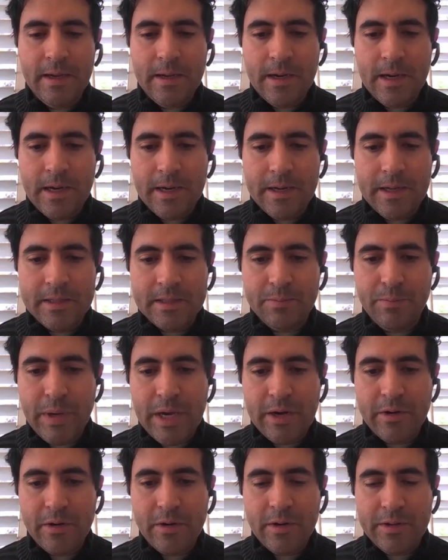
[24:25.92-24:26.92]
it's
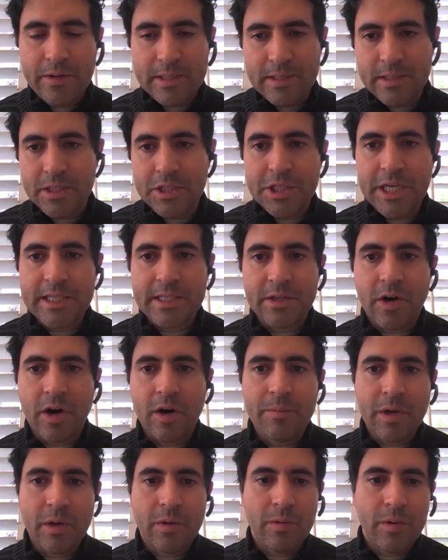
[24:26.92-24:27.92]
better, and this is a Jason
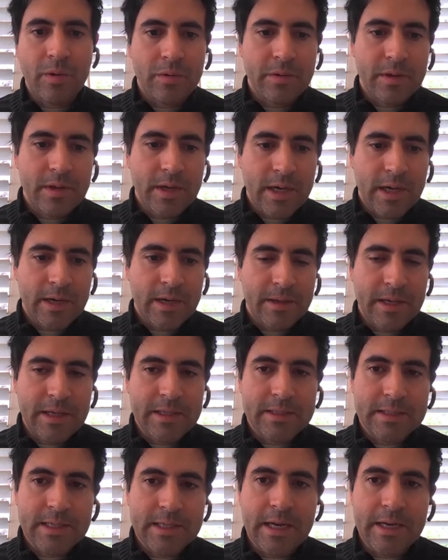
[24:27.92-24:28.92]
Hartman quote, he
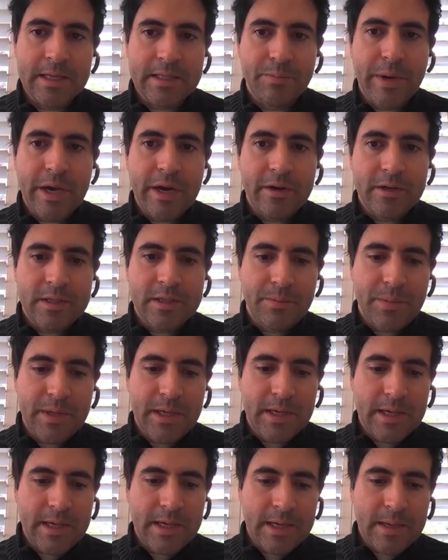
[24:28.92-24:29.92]
had said it's better to
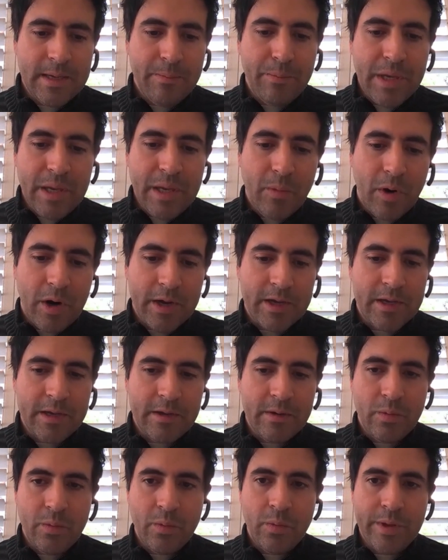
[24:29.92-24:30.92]
be in a B
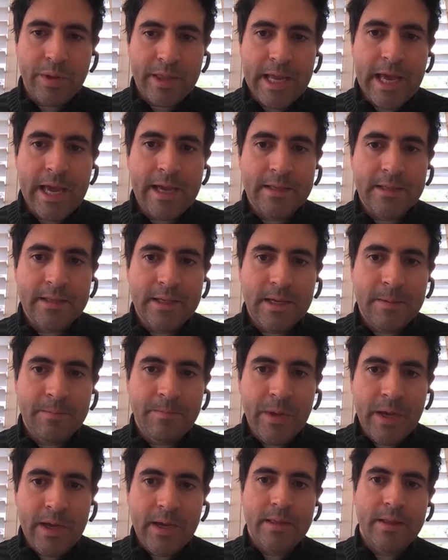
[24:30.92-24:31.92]
market with an A
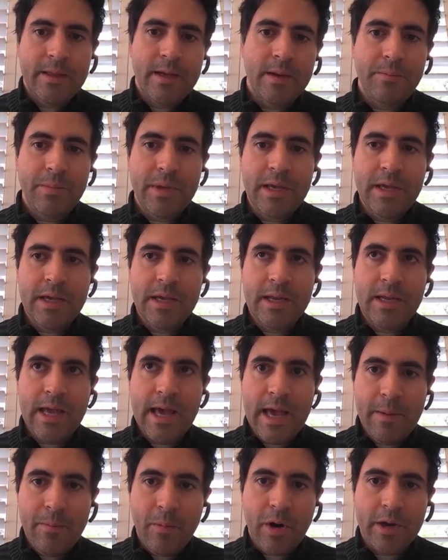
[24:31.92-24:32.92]
team than be in an
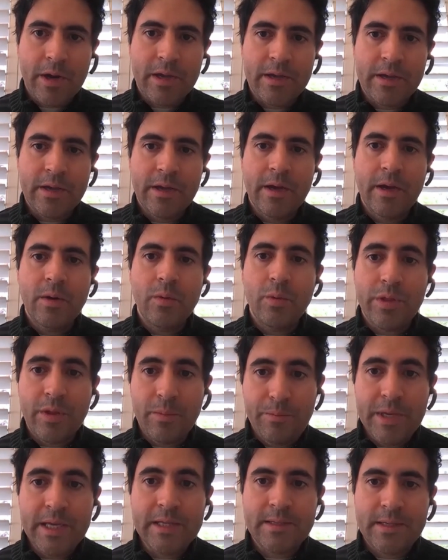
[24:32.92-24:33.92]
A market with a
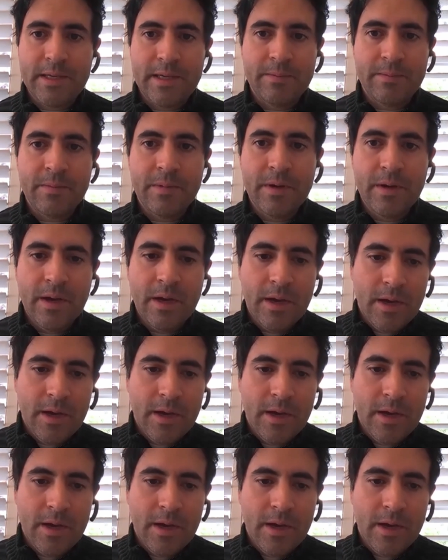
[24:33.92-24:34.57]
B team.